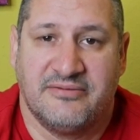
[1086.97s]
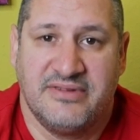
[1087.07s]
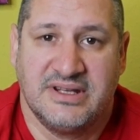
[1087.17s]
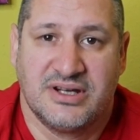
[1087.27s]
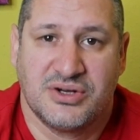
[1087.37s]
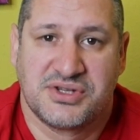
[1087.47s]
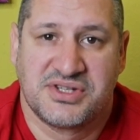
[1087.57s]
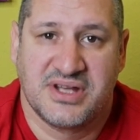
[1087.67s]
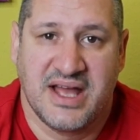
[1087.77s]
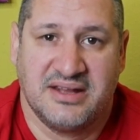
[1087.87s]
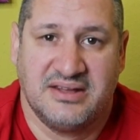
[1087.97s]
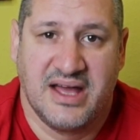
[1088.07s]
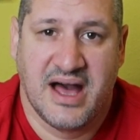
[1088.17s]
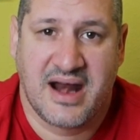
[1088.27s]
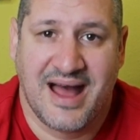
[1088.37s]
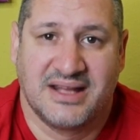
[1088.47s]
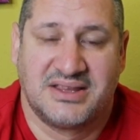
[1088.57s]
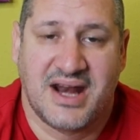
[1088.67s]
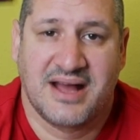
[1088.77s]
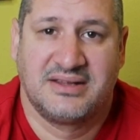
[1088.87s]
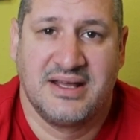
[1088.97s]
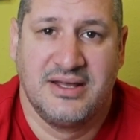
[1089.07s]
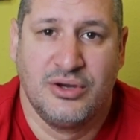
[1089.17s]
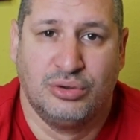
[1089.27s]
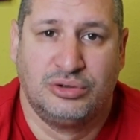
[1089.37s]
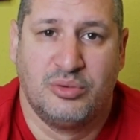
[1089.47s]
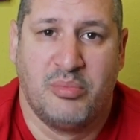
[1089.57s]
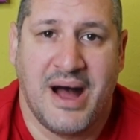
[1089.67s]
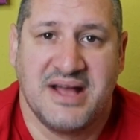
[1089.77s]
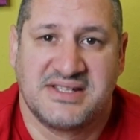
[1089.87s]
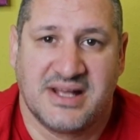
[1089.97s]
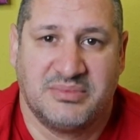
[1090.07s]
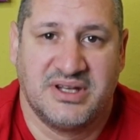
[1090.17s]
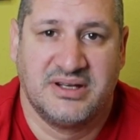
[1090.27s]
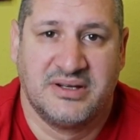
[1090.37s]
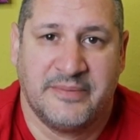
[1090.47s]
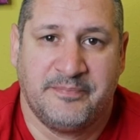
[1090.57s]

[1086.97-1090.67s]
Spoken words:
videos and they are attracting you to buy something.